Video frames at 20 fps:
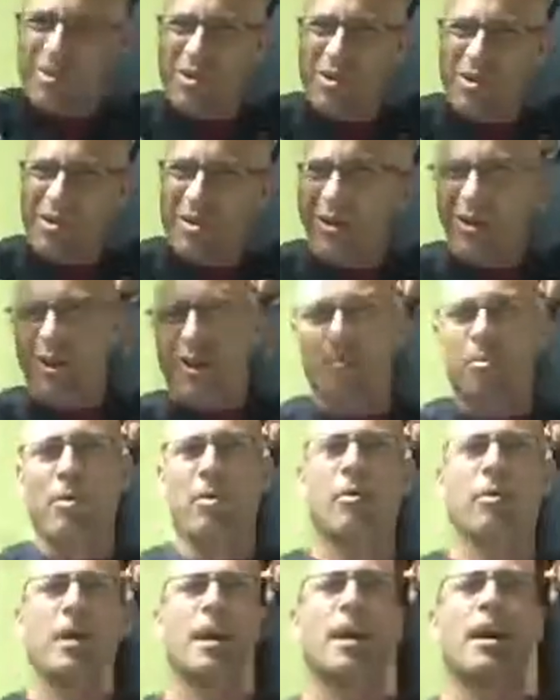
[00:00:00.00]
usually are up
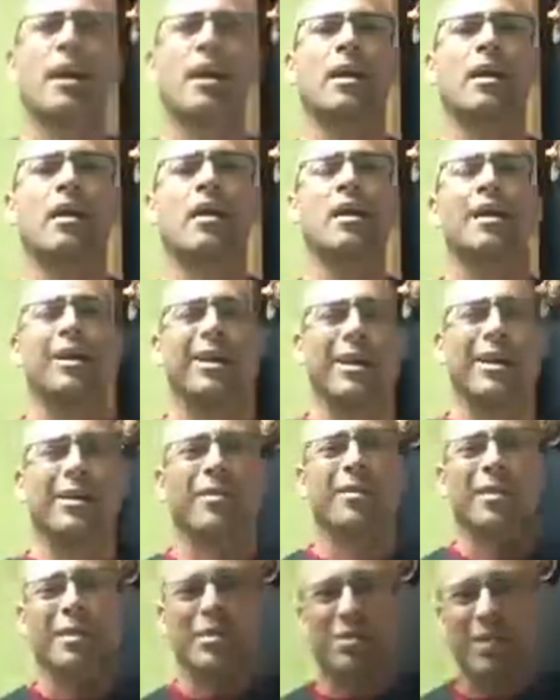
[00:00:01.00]
overhead,
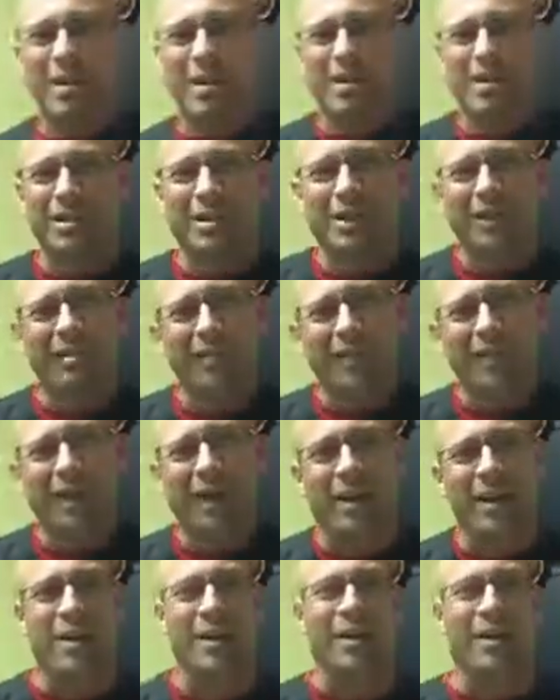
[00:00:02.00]
we're twisted, we've
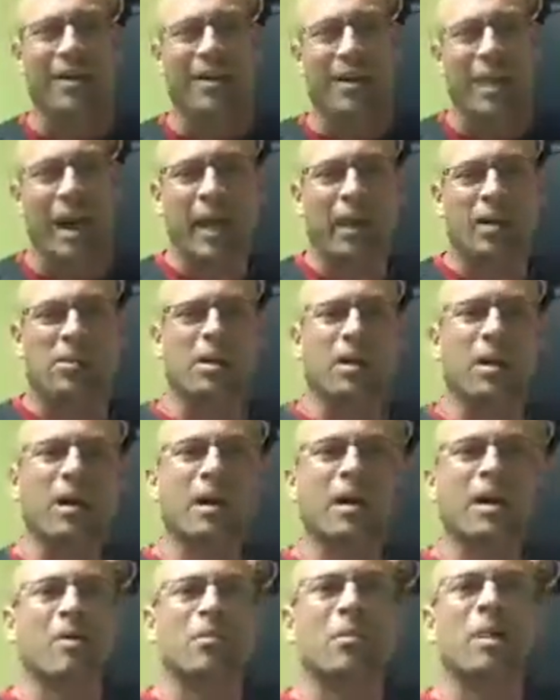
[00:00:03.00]
got, leg drawn
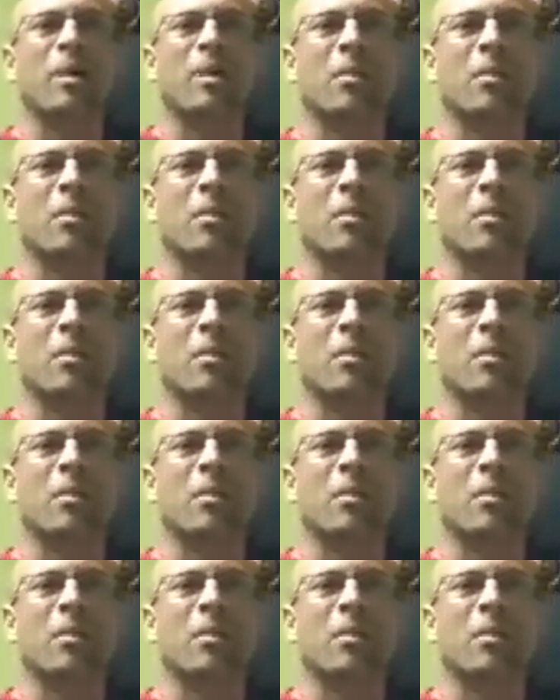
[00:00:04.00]
up,